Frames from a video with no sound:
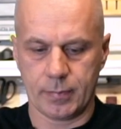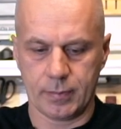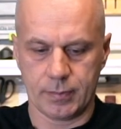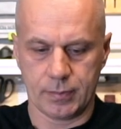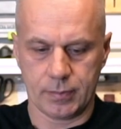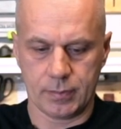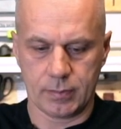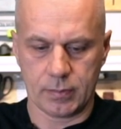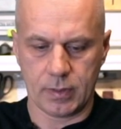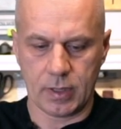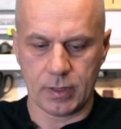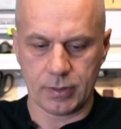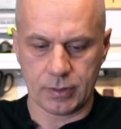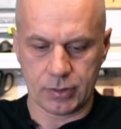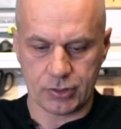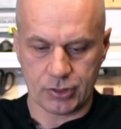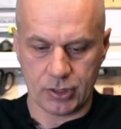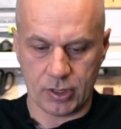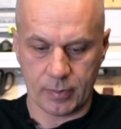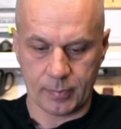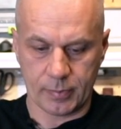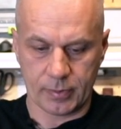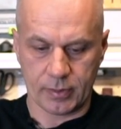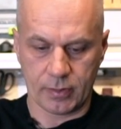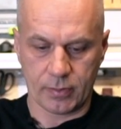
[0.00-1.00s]
runner
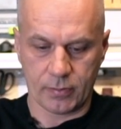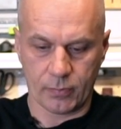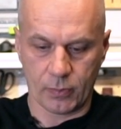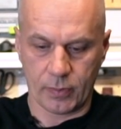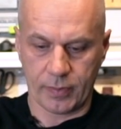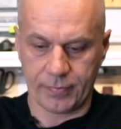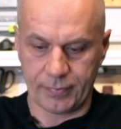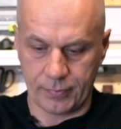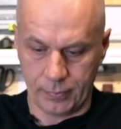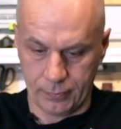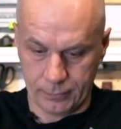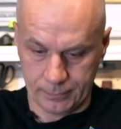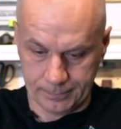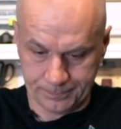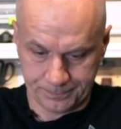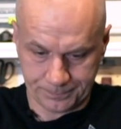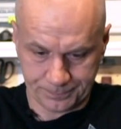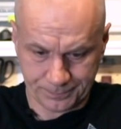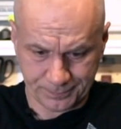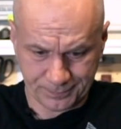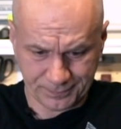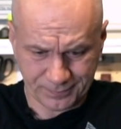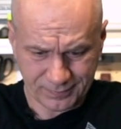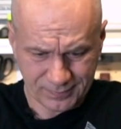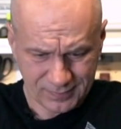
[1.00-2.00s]
sharpener with you,
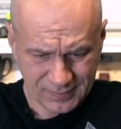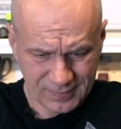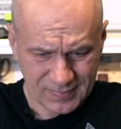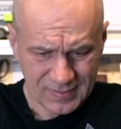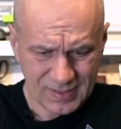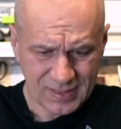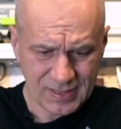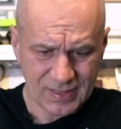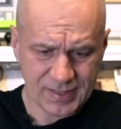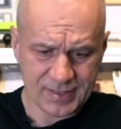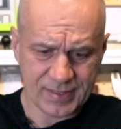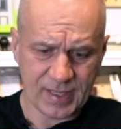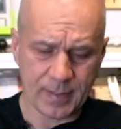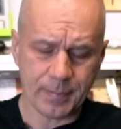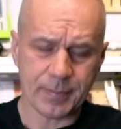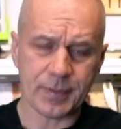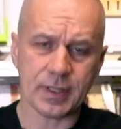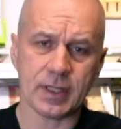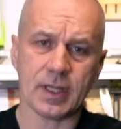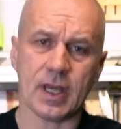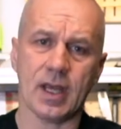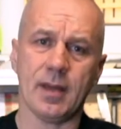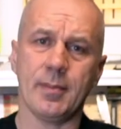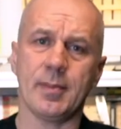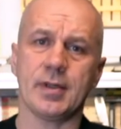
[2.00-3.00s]

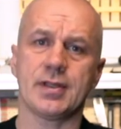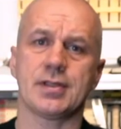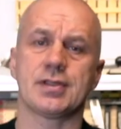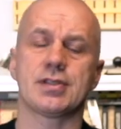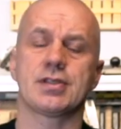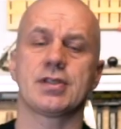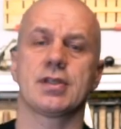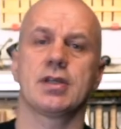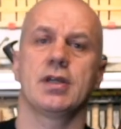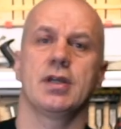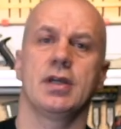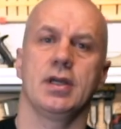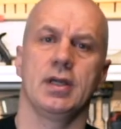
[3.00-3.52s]
something happens